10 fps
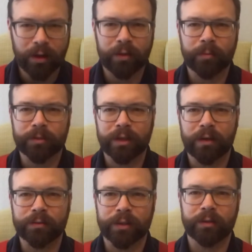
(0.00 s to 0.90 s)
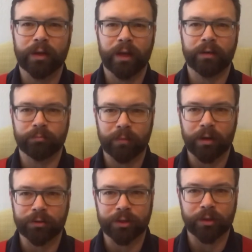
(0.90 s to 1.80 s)
themselves and
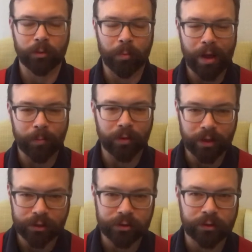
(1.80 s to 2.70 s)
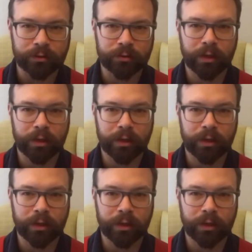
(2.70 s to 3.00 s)
our general population